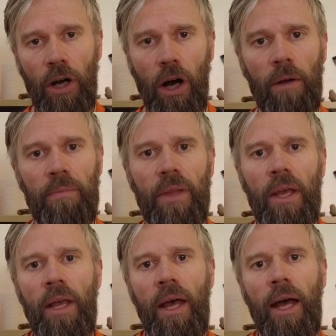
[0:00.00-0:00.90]
got.
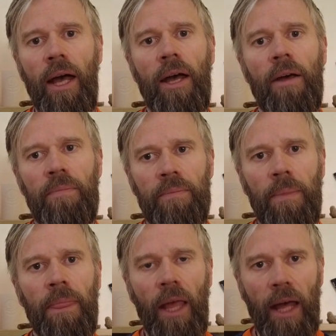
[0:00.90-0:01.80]
And
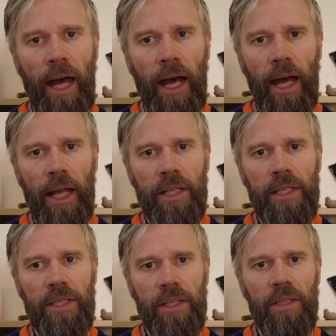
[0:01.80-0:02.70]

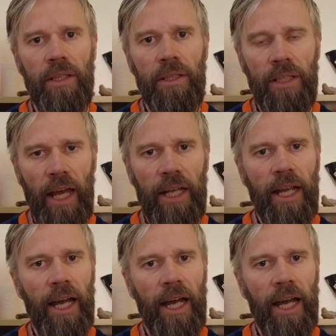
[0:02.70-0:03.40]
then